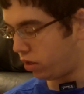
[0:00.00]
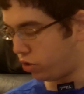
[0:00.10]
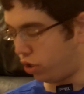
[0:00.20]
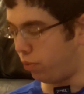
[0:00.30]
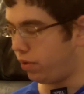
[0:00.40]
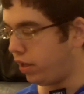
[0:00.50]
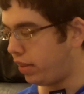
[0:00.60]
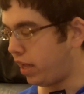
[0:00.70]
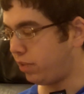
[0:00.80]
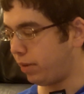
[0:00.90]
So
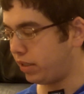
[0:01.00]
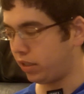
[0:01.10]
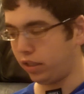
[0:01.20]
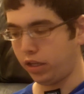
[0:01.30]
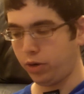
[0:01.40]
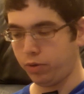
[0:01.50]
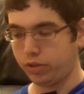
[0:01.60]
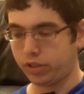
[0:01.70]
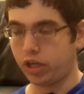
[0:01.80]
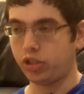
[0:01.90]
that's basically the hero
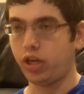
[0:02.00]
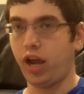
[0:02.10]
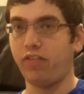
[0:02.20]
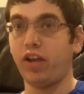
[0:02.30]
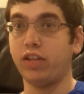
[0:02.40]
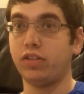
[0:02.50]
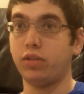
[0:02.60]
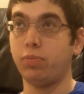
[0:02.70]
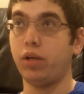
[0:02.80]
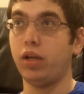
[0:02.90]
discussion. I've got
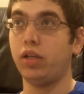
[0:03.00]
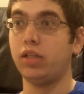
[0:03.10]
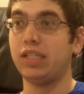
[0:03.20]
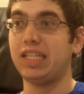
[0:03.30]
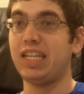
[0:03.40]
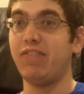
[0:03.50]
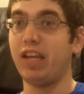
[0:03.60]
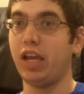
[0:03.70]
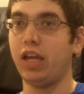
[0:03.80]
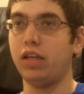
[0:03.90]
some
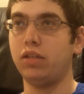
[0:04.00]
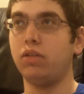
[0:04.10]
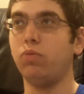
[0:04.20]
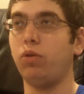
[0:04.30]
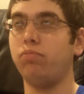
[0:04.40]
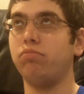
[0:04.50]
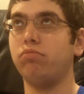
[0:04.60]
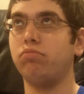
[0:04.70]
sleeving and, well,